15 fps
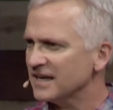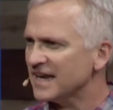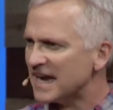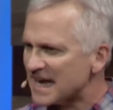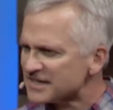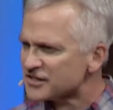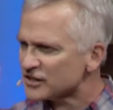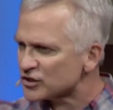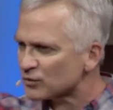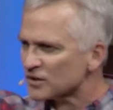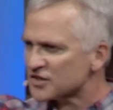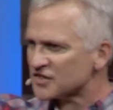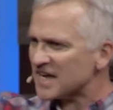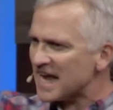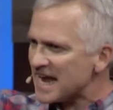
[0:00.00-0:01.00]
In essence, we're
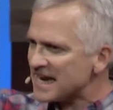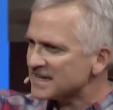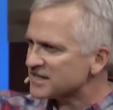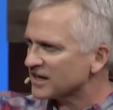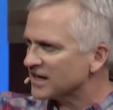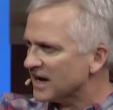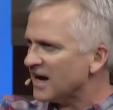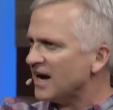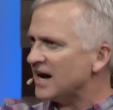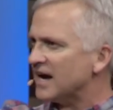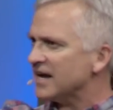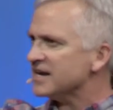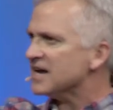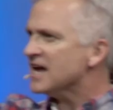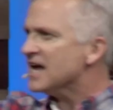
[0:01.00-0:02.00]
saying to
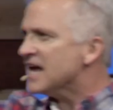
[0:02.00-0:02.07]
God,